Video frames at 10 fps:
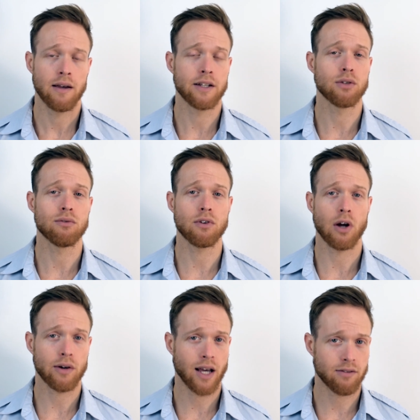and you
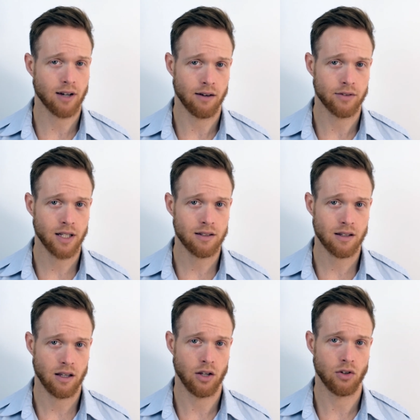don't have confidence in